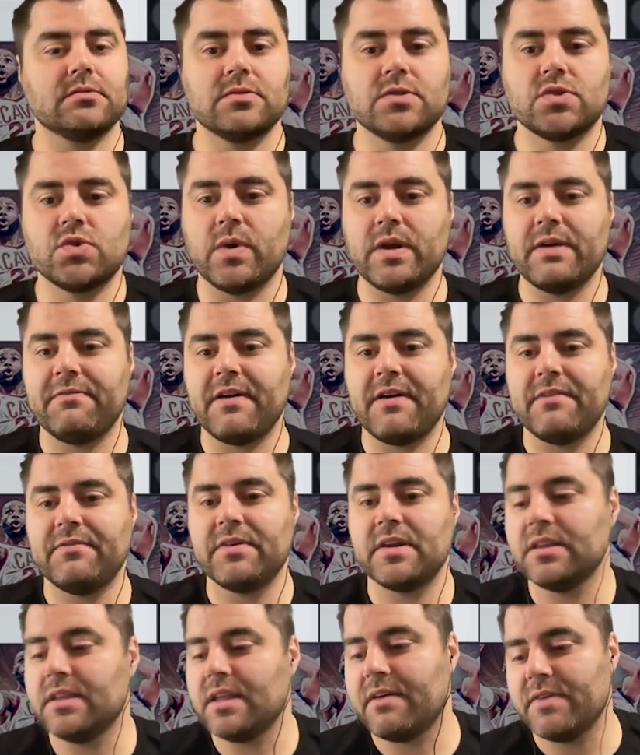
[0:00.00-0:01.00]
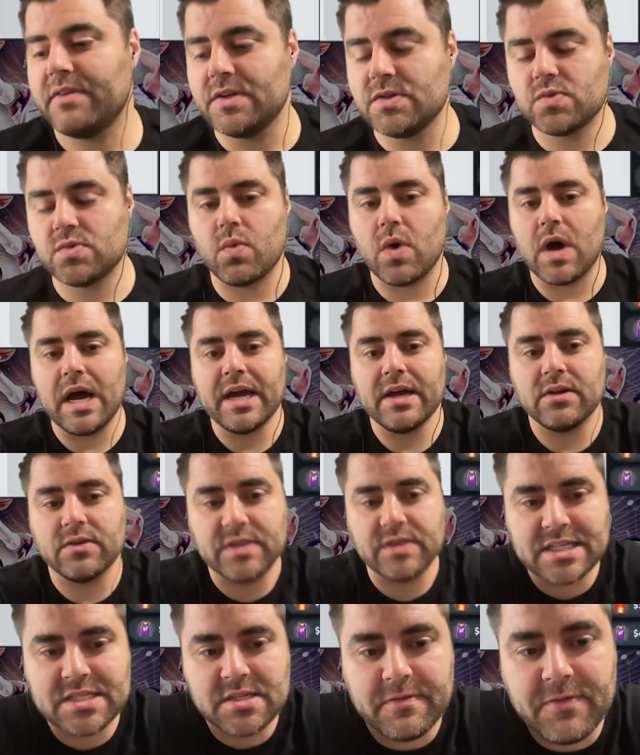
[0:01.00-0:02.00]
25 and 11 is wild.
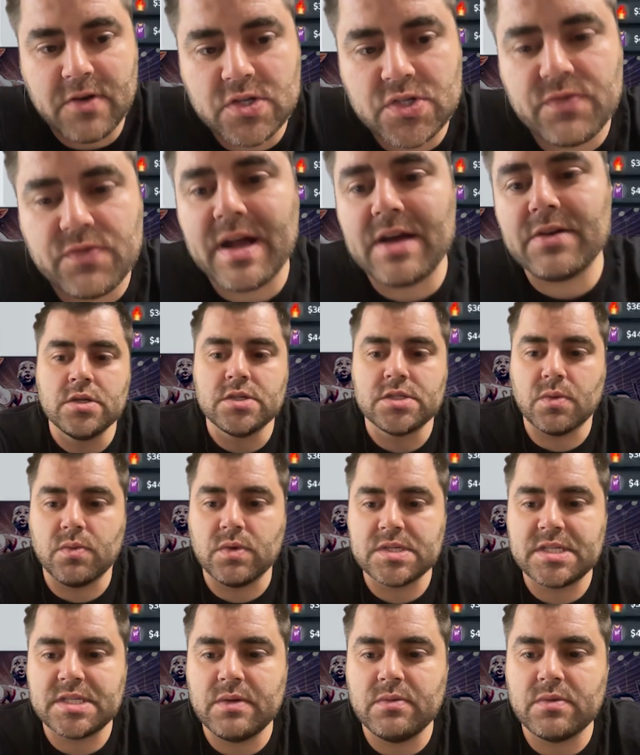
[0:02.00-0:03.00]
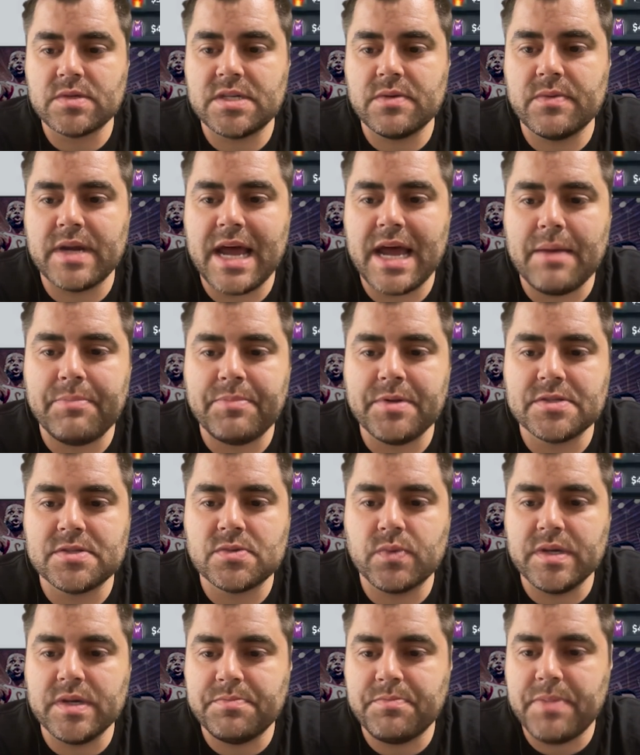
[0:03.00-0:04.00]
That's a first round. So we'll see. We'll see what happens.
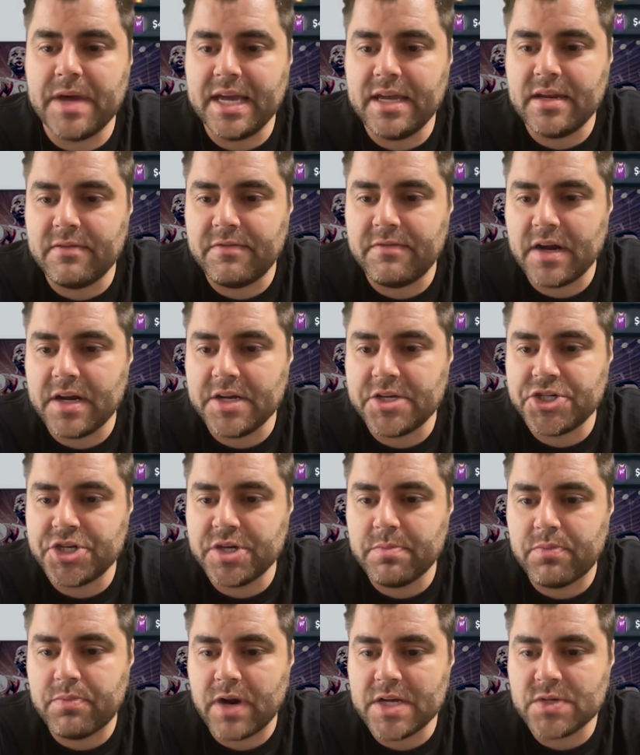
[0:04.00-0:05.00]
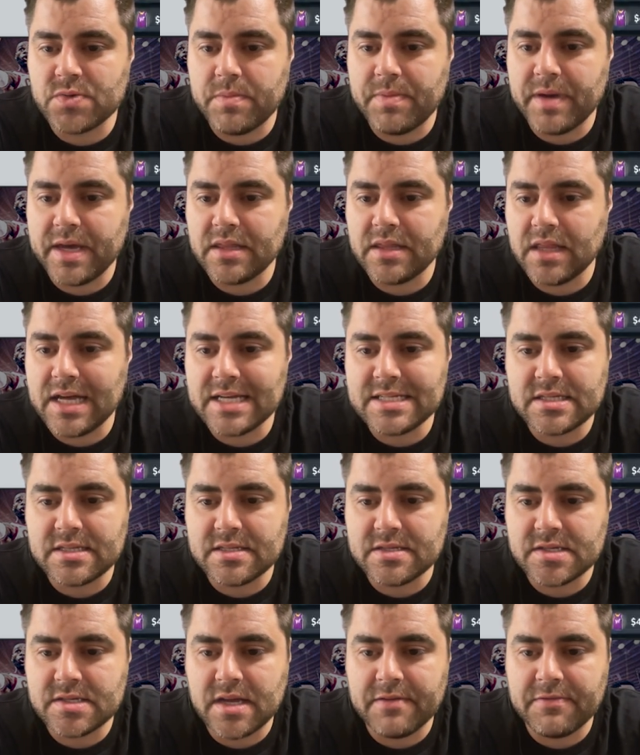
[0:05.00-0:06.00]
We paid a very cheap price. We paid less than
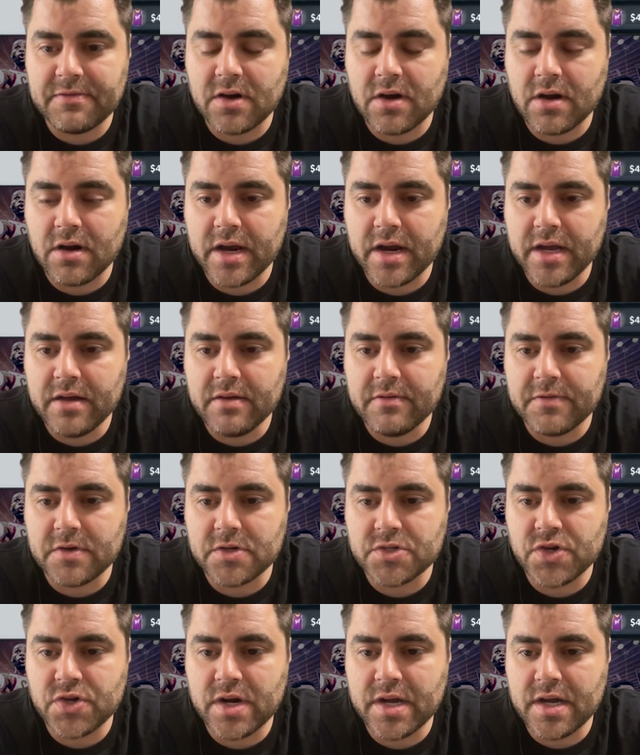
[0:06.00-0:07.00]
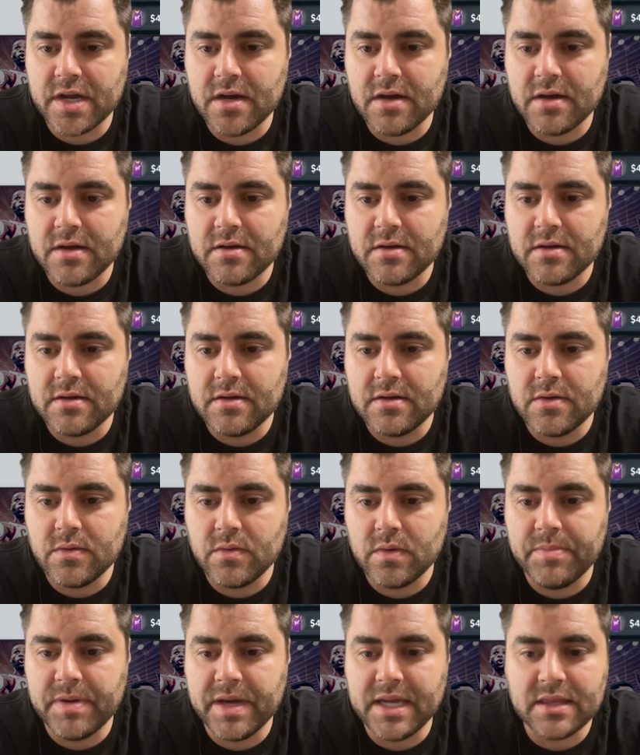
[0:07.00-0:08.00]
Steph Curry for Trae Young.
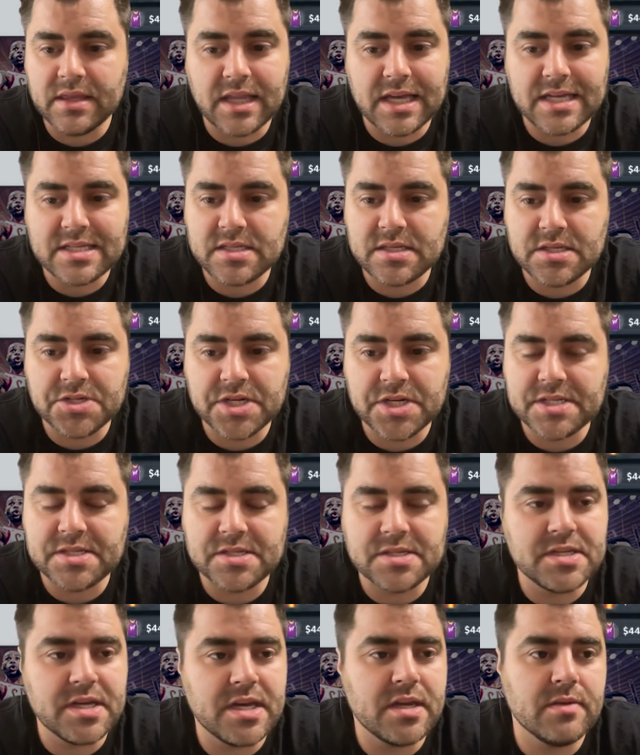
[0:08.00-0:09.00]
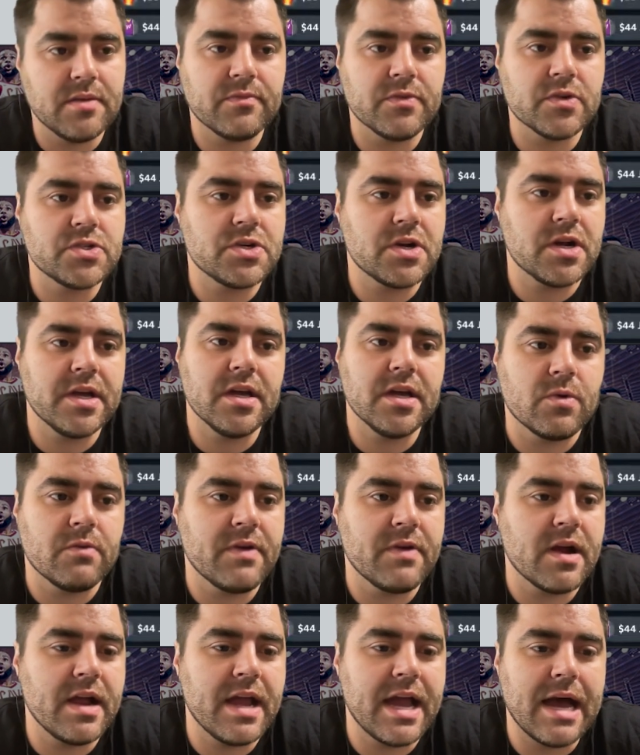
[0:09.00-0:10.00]
We paid less than Jason Tatum for Trae Young. We're
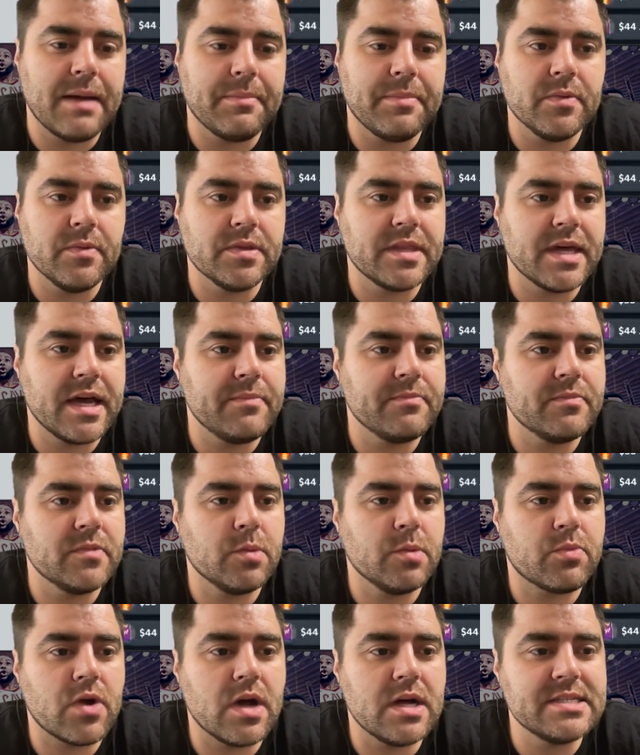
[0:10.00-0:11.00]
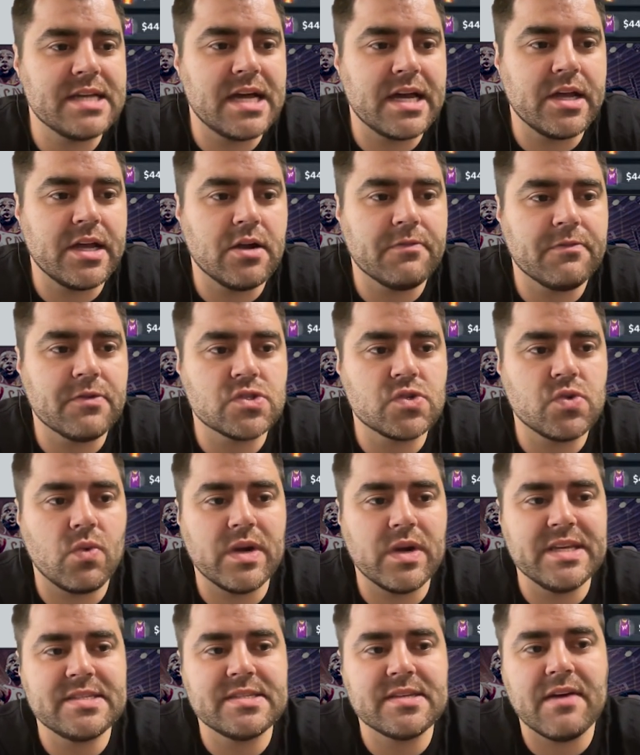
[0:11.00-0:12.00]
very happy with that. LeBron's out here for
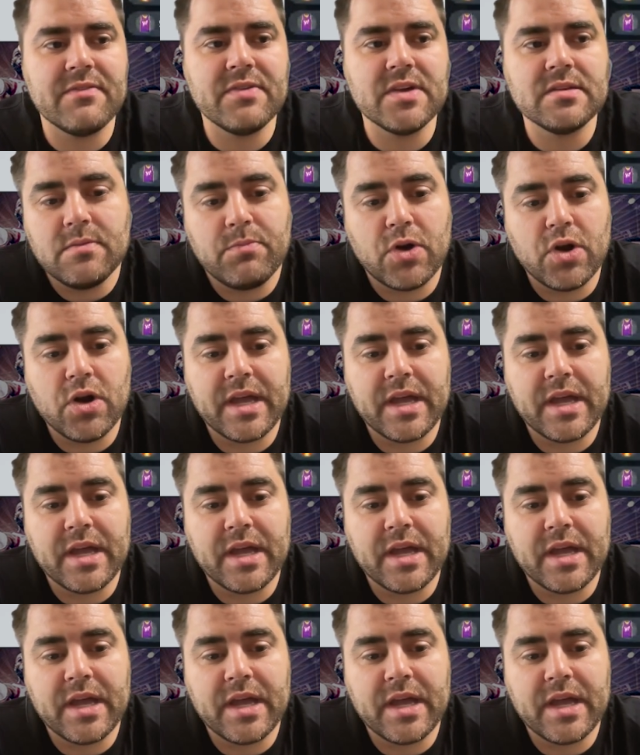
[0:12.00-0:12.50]
27. Per